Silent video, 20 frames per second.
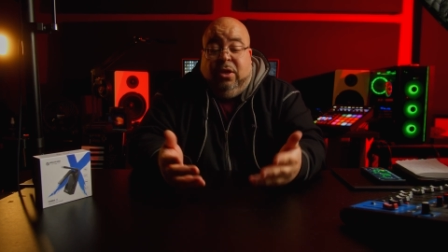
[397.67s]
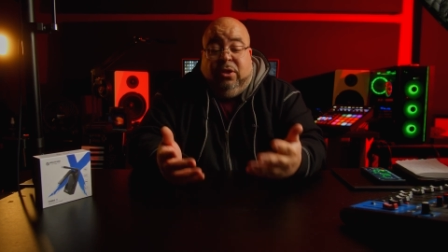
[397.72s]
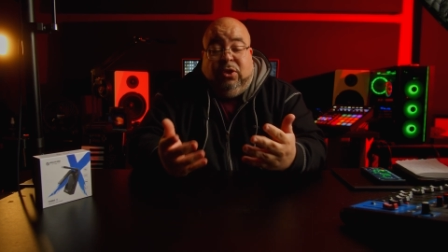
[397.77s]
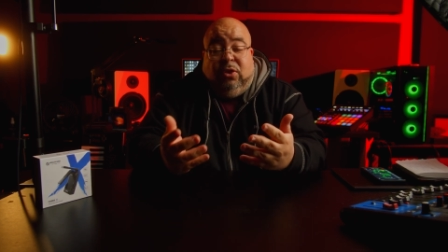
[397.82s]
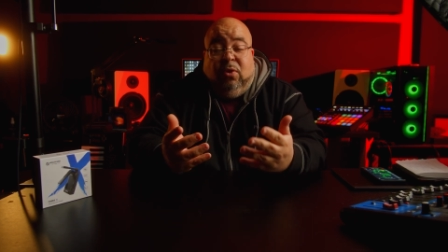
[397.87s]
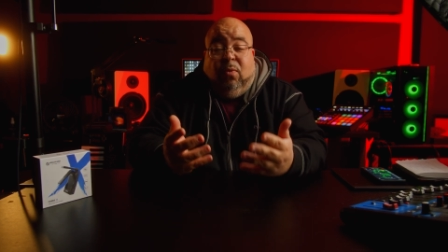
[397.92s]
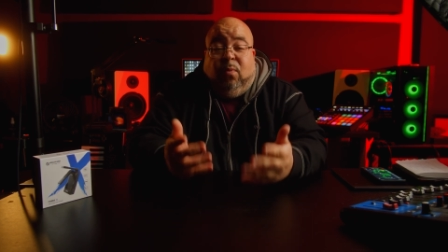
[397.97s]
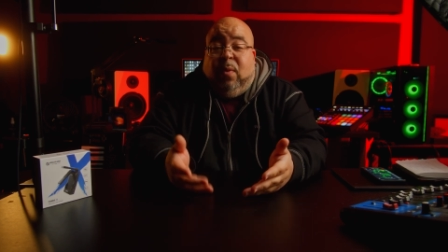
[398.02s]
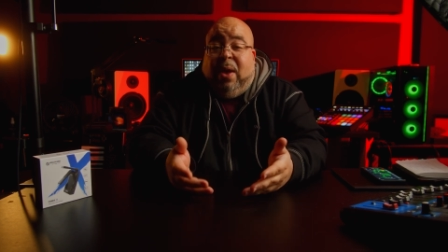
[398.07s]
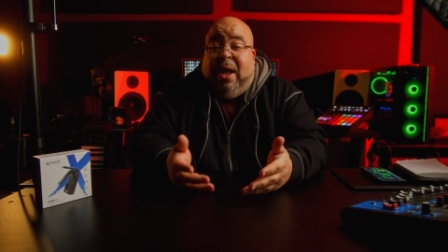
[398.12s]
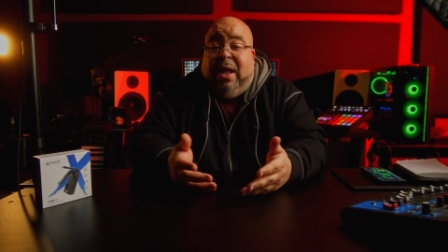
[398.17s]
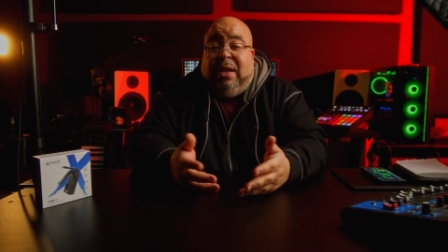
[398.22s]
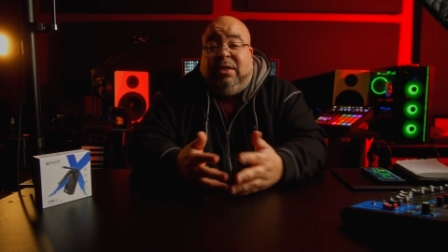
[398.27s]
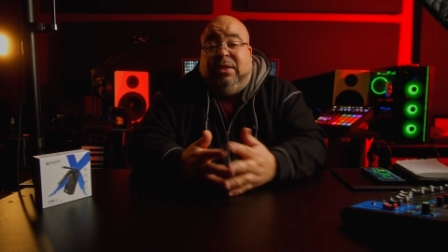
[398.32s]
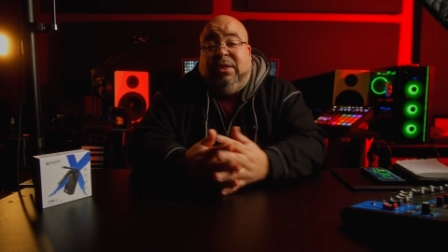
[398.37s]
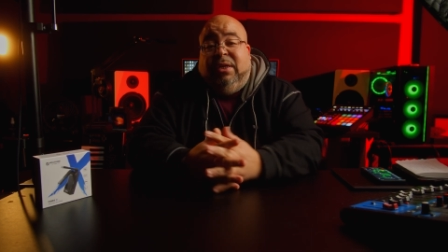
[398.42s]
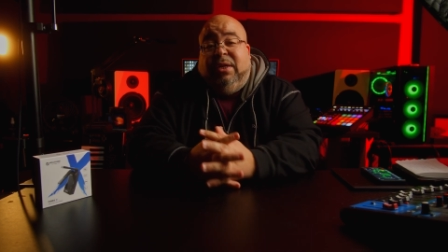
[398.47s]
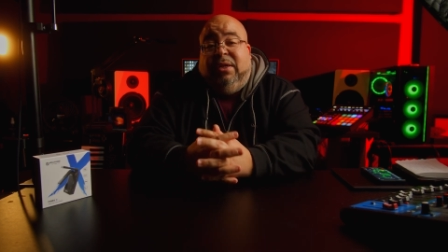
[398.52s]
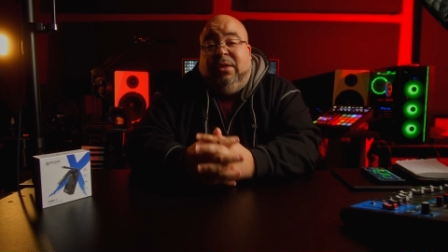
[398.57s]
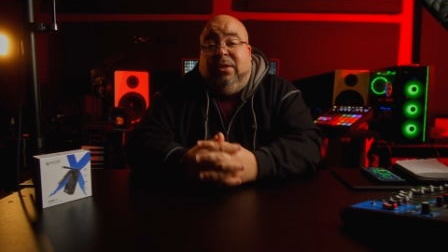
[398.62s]
to
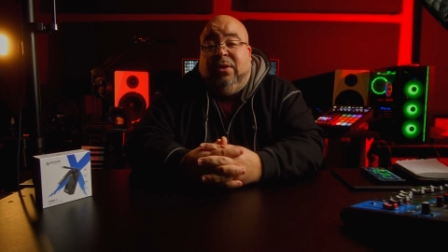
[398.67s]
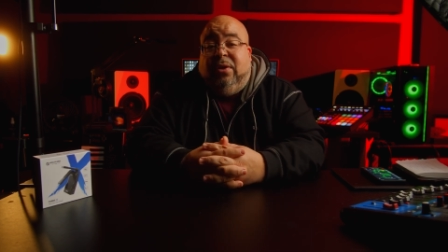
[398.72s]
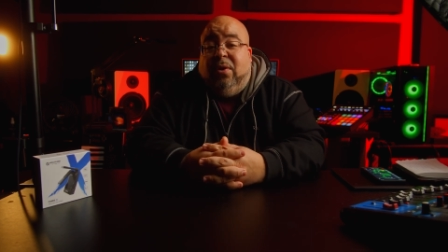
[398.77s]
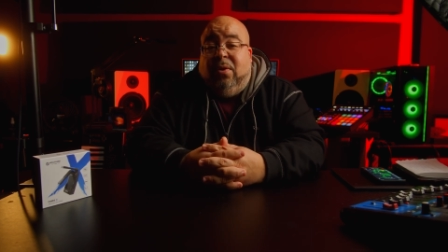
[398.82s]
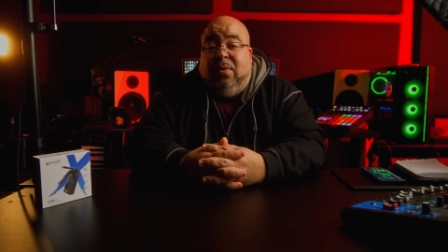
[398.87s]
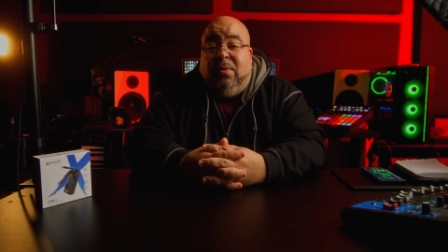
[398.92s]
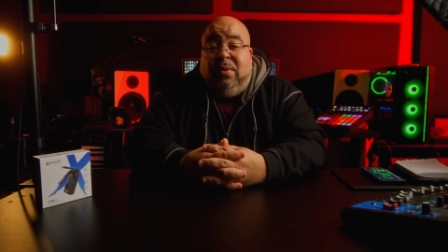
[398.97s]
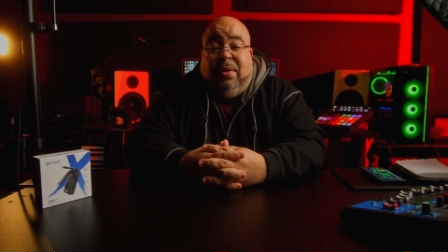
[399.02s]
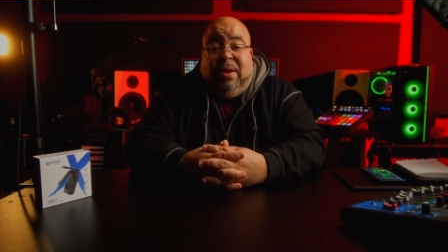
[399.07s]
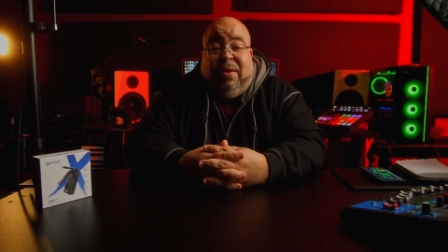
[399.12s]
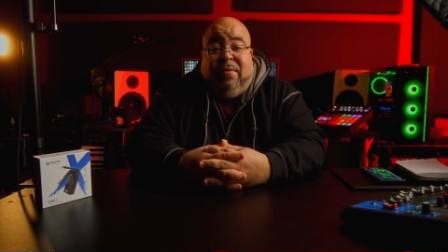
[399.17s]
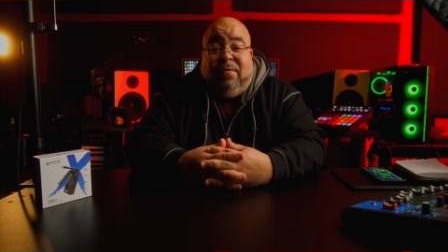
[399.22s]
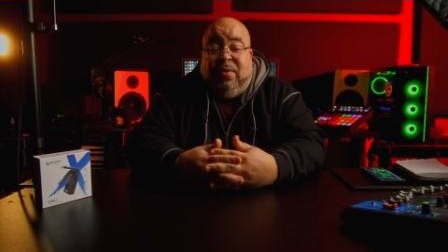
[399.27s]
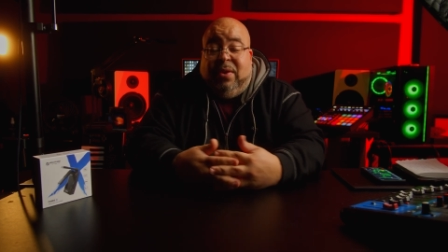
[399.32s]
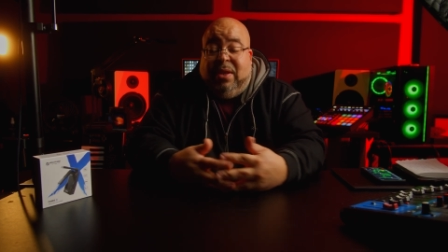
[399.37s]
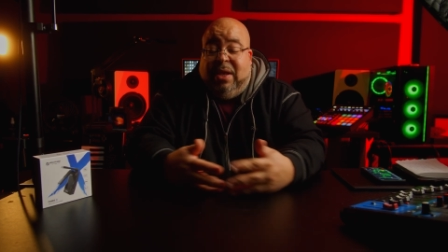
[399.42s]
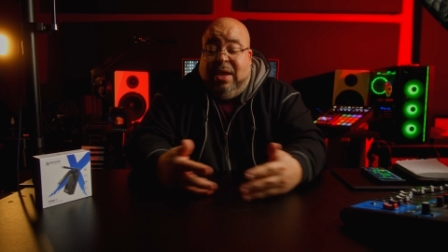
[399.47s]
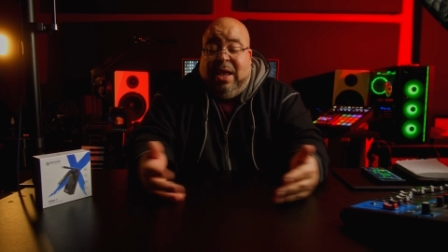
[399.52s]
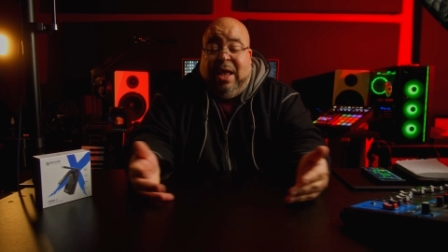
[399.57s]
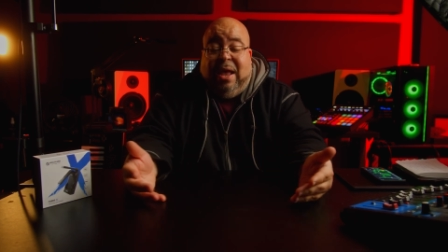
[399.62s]
watch it. You know, they,
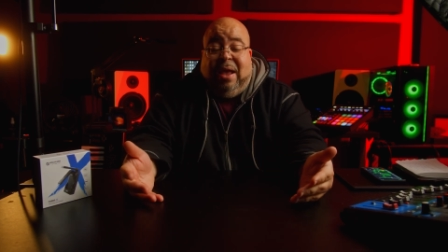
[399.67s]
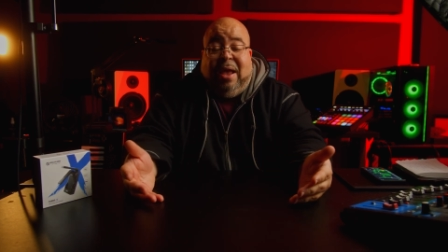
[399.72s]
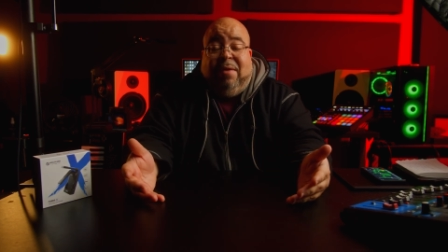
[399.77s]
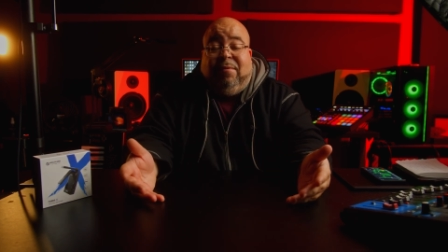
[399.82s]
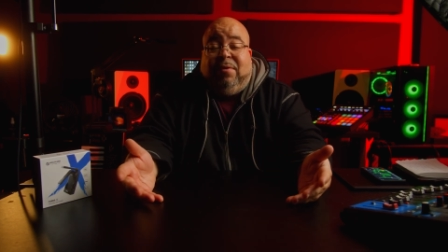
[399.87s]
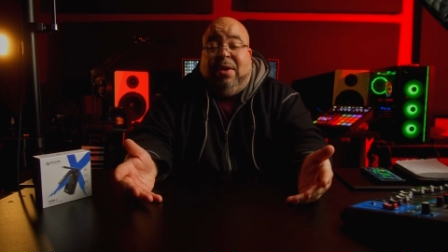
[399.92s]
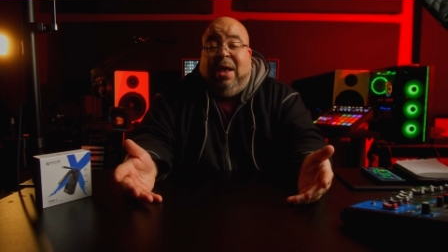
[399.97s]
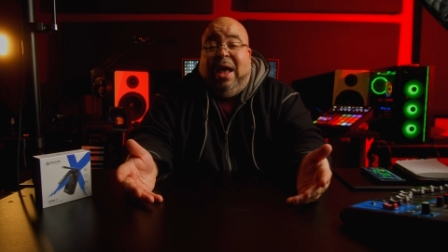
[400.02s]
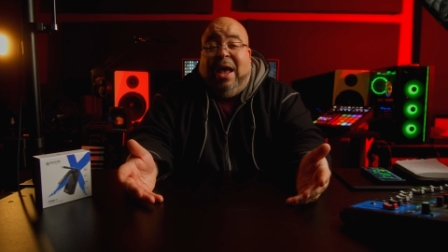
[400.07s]
they got have an